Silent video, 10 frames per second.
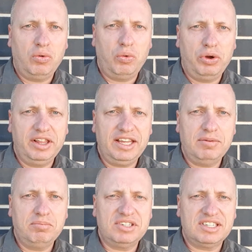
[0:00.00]

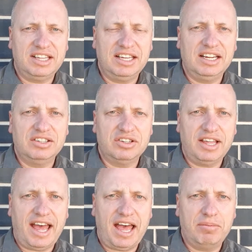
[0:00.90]
William slid into
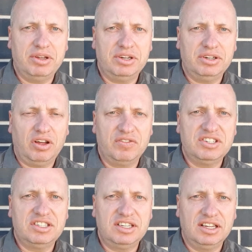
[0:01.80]
the habit of
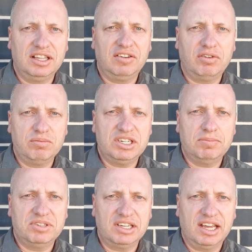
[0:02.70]
stealing from
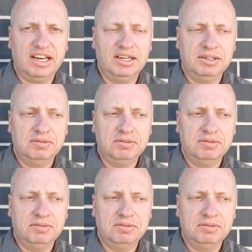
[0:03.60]
ships again.